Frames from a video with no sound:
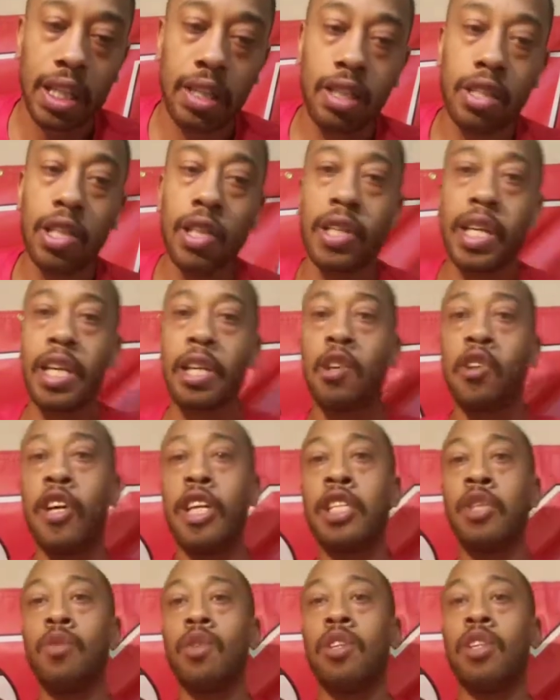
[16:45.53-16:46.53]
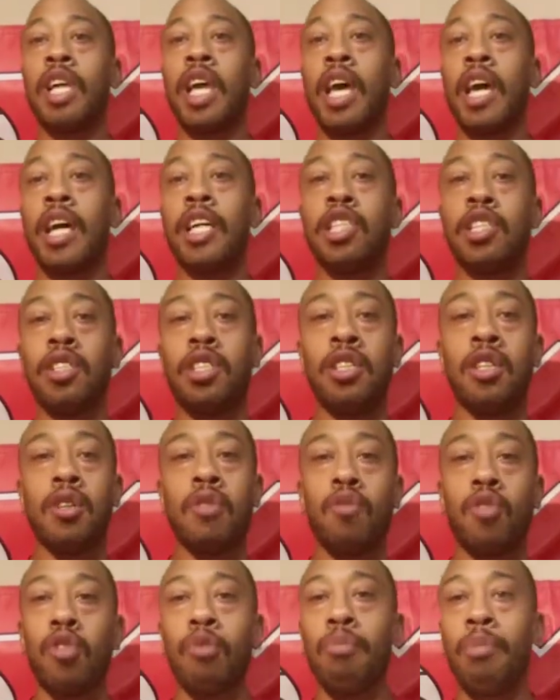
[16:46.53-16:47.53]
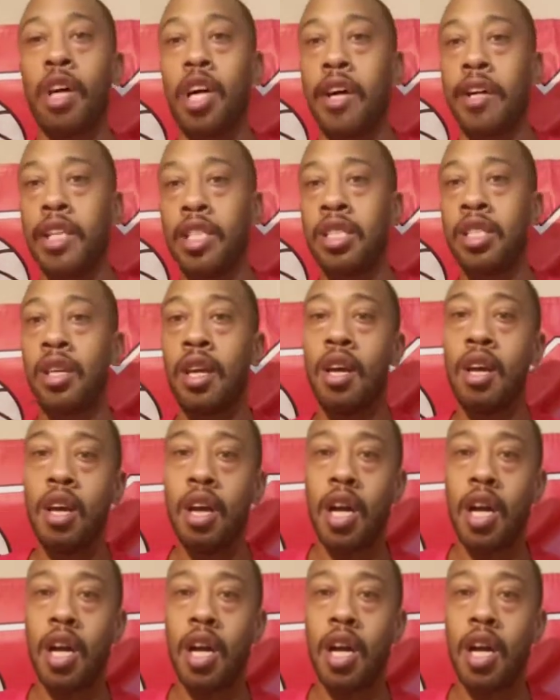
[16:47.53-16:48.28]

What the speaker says: they dress real casual, real modest.